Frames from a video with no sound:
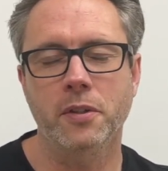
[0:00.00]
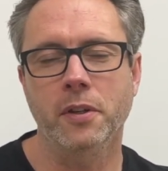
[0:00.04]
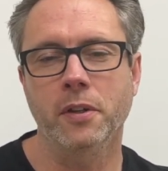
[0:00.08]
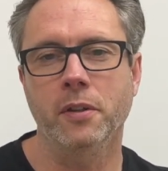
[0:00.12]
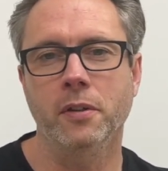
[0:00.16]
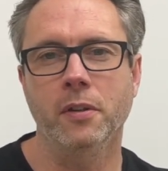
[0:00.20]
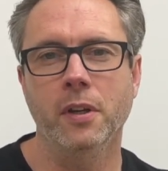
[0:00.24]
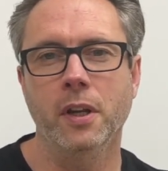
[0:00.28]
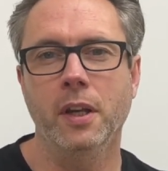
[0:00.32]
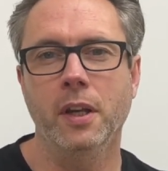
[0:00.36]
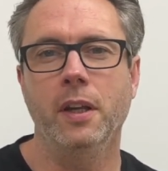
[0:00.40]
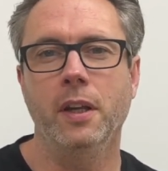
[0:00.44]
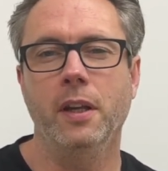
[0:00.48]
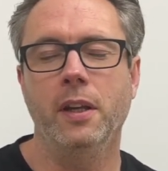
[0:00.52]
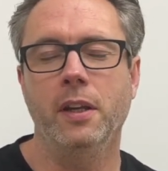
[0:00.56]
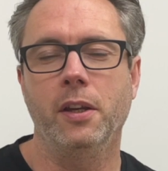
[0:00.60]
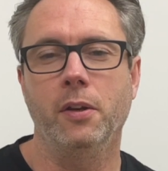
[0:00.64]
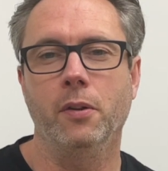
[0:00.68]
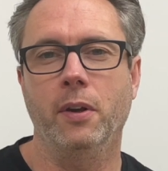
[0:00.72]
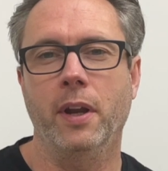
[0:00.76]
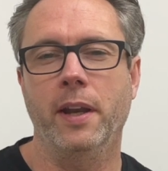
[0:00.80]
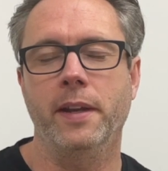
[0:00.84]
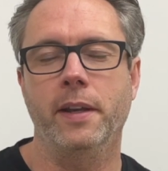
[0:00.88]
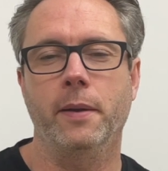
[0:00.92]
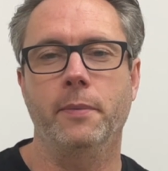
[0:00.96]
And
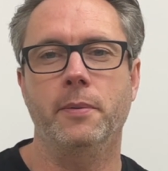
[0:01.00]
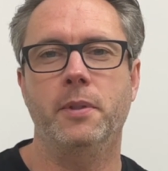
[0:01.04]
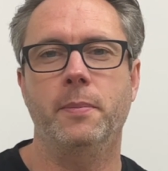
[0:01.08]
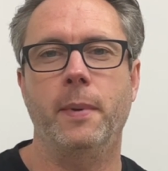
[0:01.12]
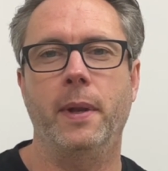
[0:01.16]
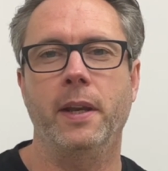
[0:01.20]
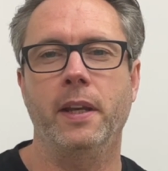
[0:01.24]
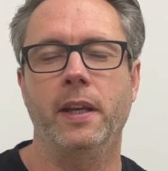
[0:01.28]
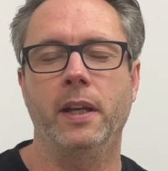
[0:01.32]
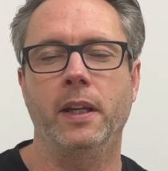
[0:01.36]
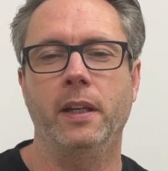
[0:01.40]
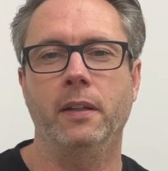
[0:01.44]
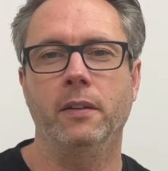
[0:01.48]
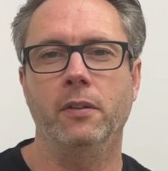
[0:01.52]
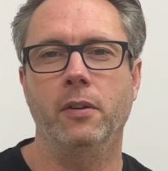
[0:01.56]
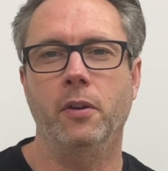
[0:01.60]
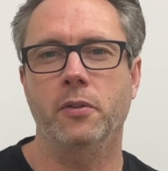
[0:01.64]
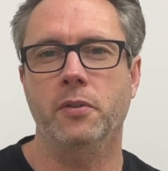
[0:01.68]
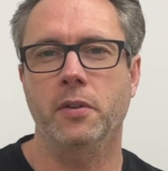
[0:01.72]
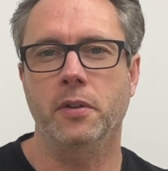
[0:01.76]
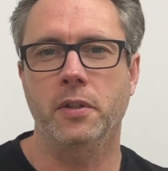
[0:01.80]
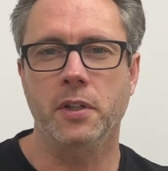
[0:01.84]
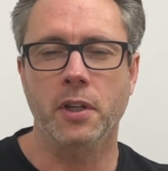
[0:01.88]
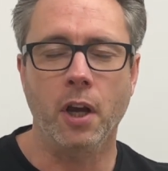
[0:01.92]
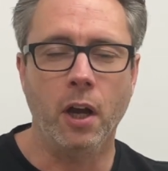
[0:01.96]
you'll end up spending
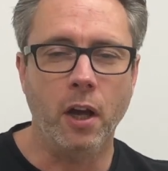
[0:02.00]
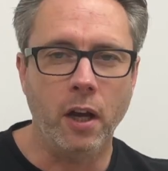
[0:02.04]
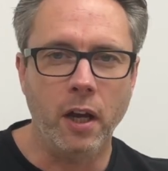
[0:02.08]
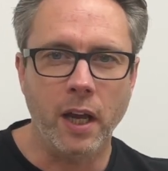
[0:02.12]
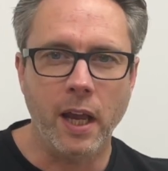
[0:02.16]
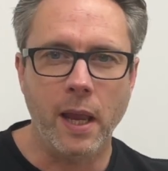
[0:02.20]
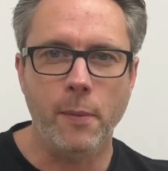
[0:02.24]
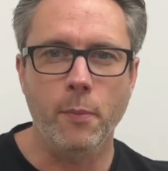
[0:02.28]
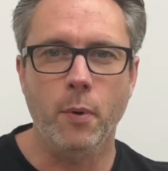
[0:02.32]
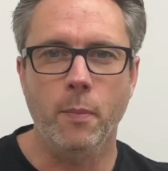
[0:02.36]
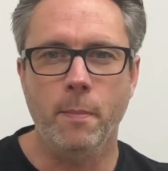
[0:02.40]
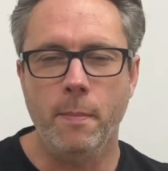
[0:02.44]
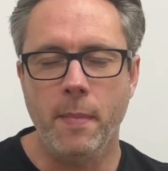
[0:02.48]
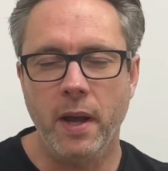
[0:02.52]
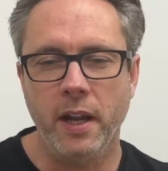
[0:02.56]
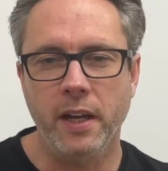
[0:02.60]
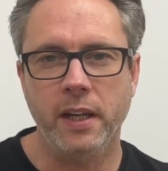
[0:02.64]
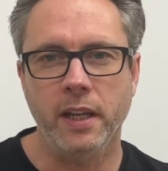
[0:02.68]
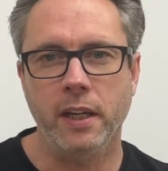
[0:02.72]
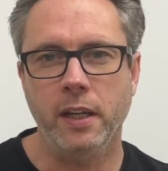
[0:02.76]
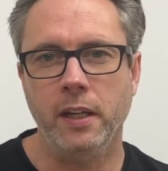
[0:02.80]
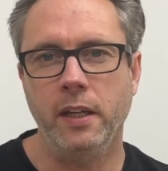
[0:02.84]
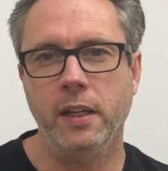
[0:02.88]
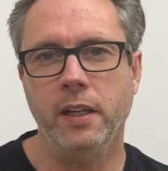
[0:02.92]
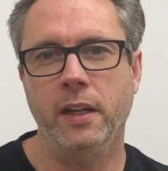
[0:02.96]
lots of time and
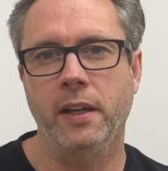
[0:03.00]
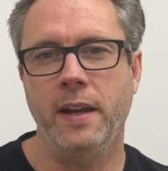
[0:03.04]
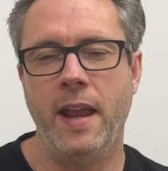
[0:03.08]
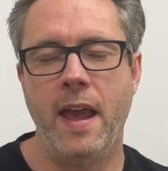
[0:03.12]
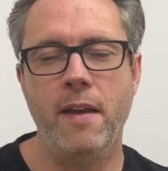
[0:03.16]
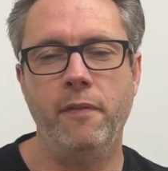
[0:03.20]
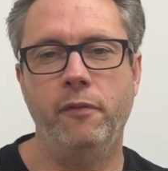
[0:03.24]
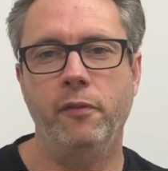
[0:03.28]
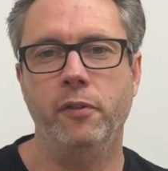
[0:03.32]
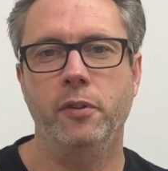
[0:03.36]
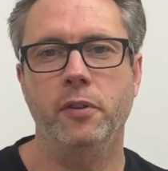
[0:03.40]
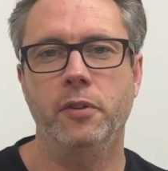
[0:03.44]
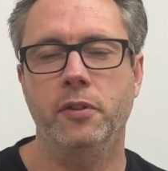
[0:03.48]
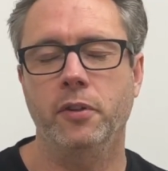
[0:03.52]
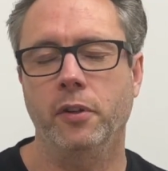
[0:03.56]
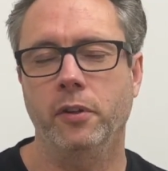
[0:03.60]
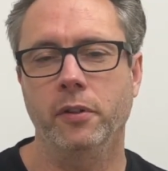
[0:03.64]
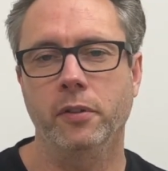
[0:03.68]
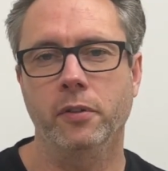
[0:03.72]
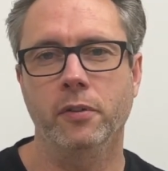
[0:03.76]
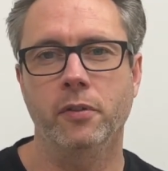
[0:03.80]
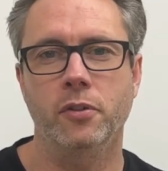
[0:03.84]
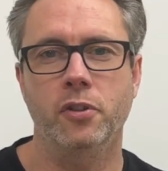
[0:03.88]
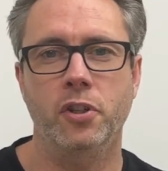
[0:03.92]
money and effort on